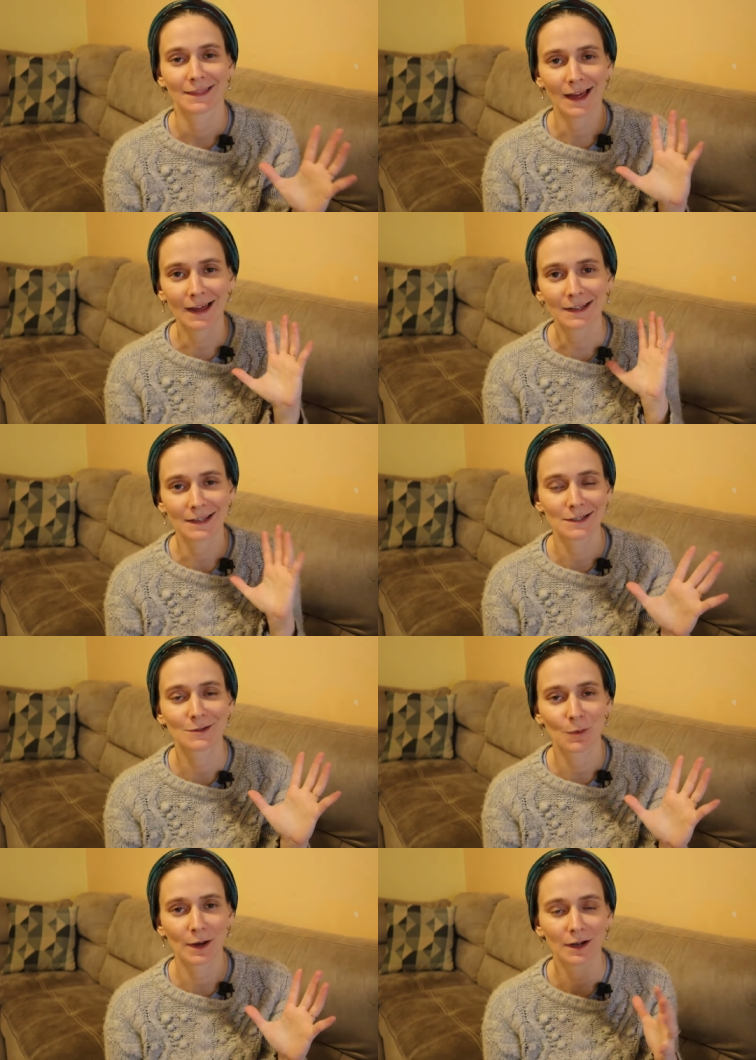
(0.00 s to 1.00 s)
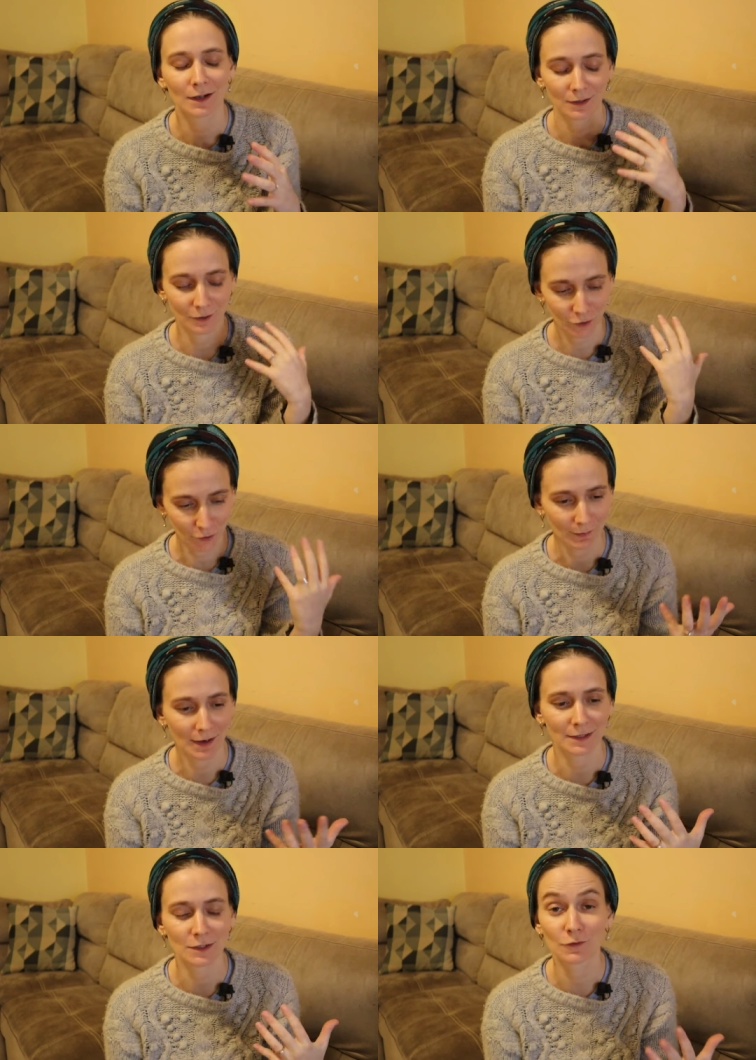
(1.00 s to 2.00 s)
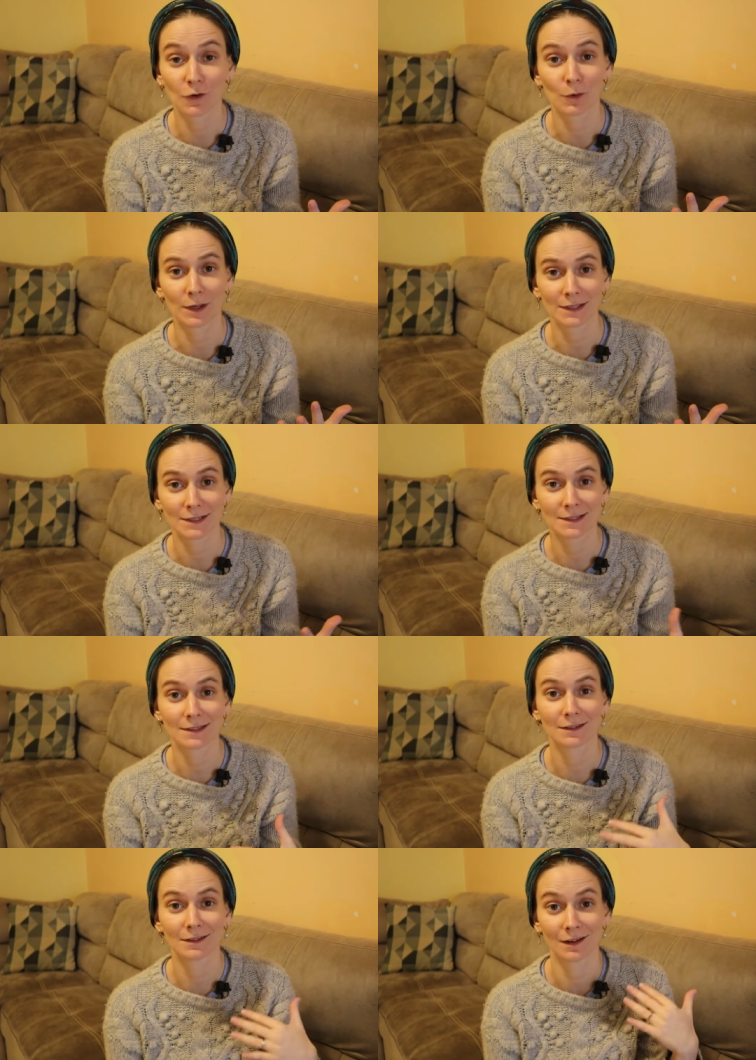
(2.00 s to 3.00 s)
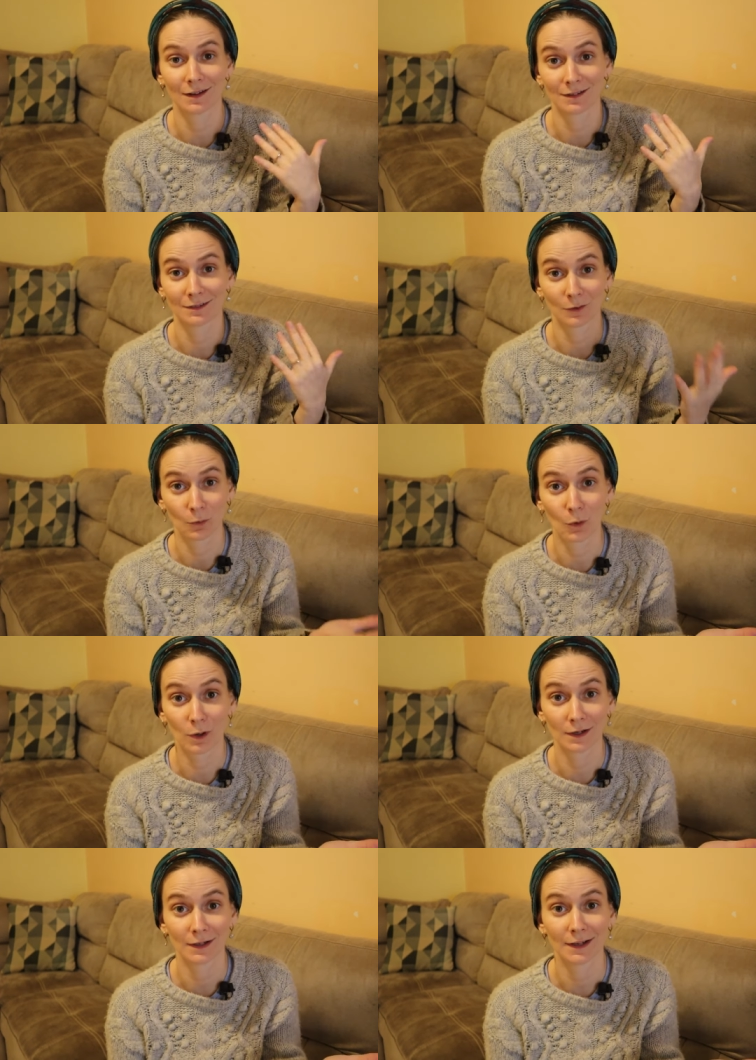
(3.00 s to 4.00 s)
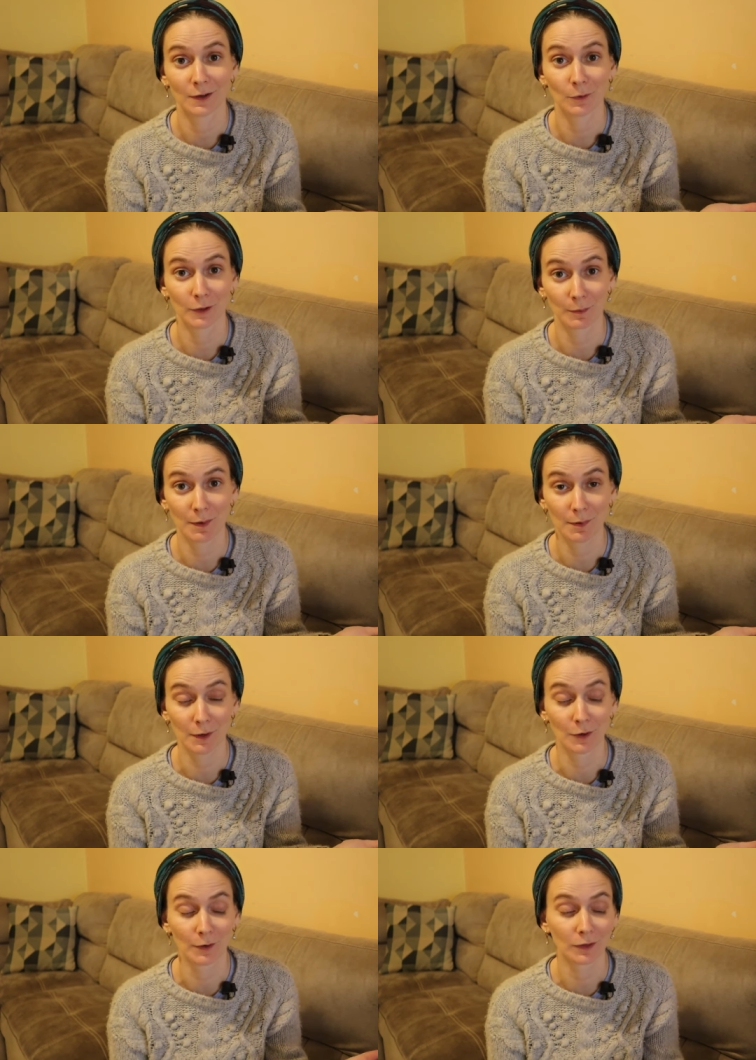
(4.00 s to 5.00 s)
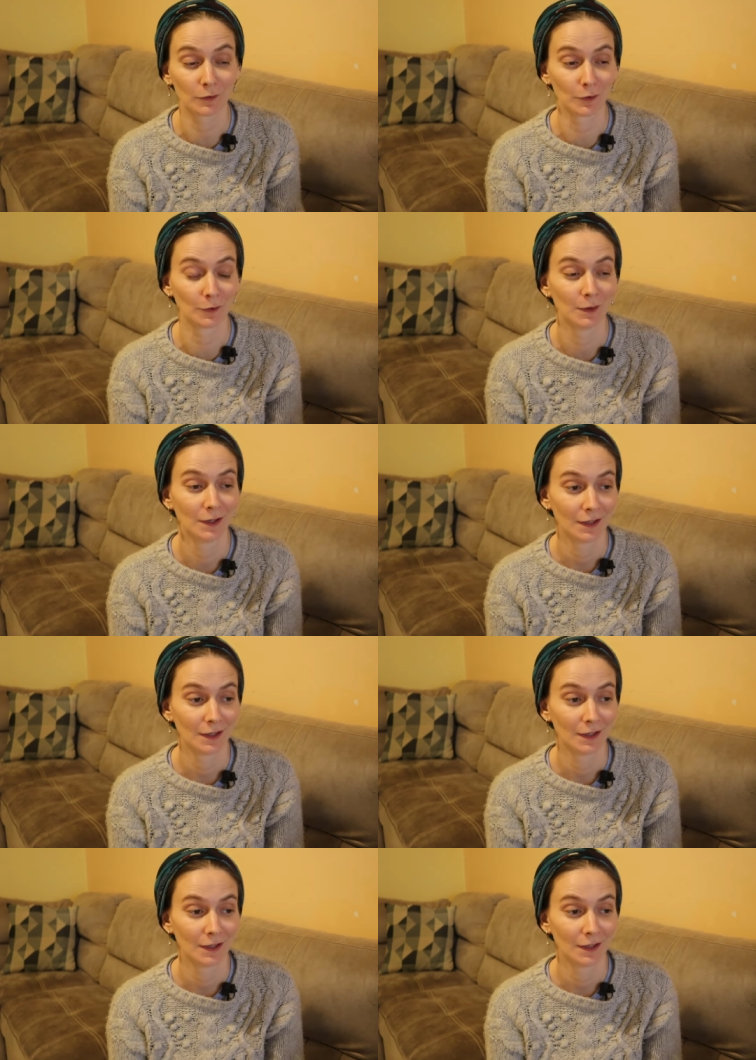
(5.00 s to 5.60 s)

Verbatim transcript: that is where your mind is focused on the war and what your people are going through.